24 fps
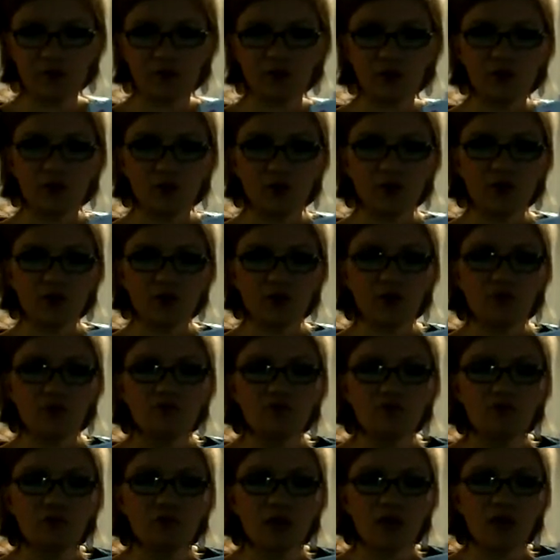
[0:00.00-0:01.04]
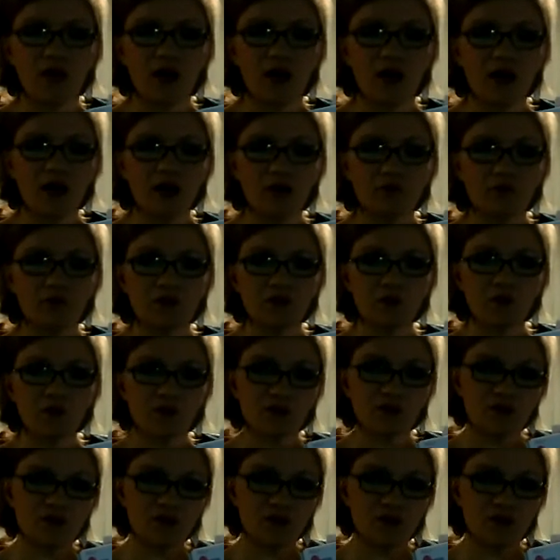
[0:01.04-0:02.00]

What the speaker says: with your local sports